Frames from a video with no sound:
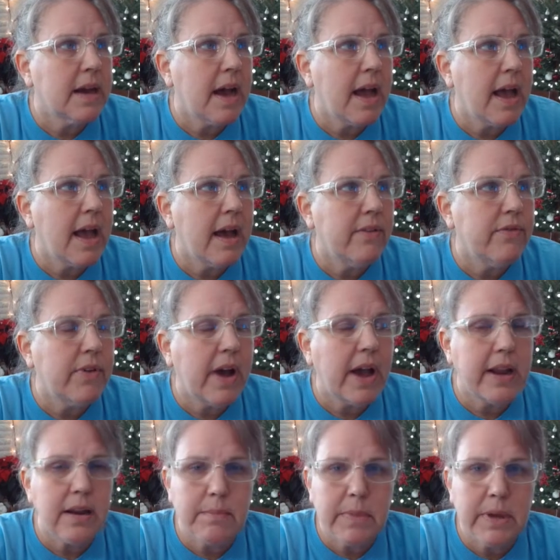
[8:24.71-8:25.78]
I have
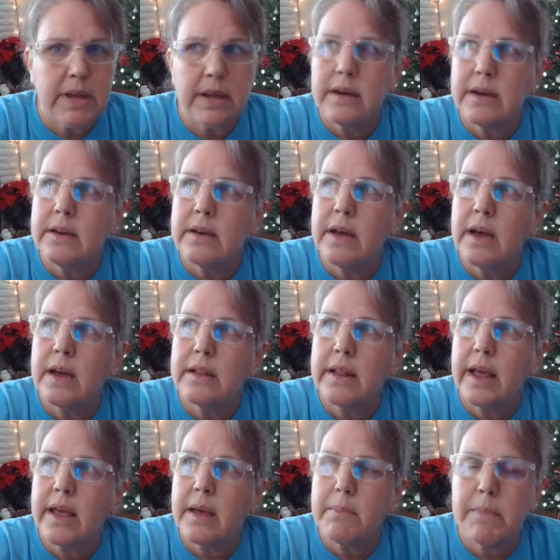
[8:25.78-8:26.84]
vitamin, I have a